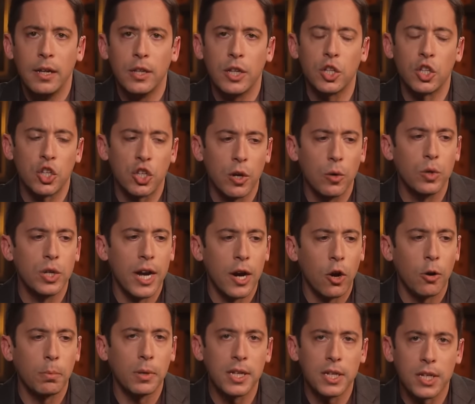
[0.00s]
That's so
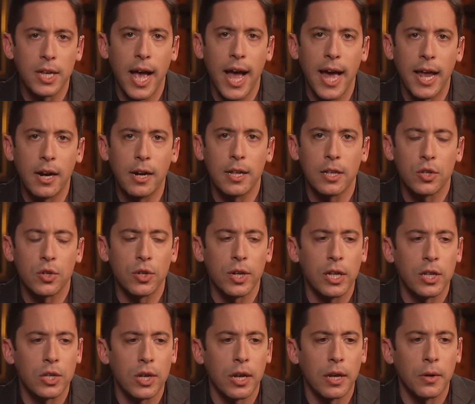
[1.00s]
terribly sad. And it's,
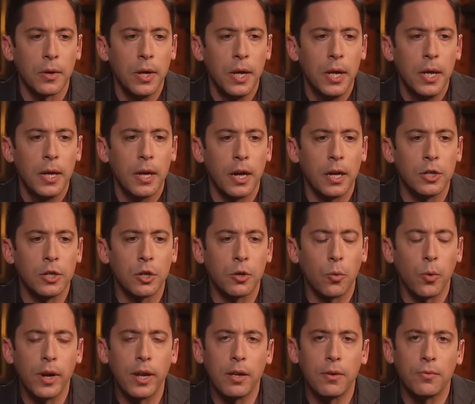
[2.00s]
it's a, a
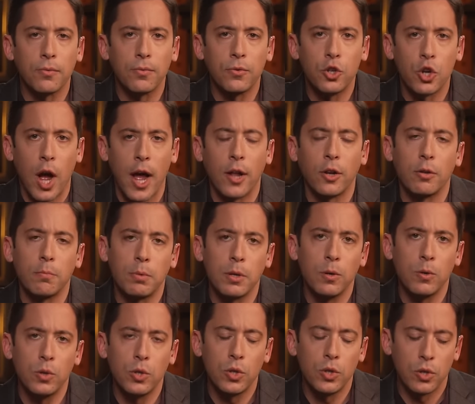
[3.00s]
degree of child
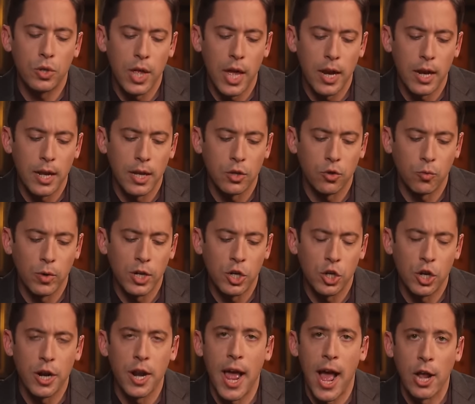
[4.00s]
abuse that has
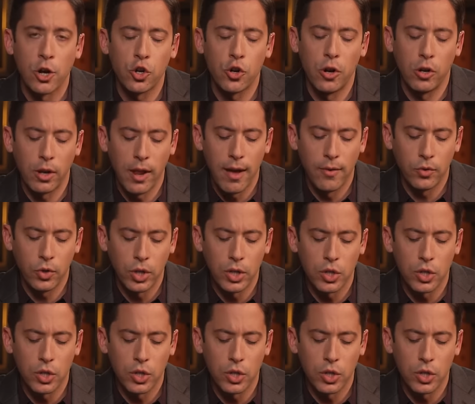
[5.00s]
reached a national level.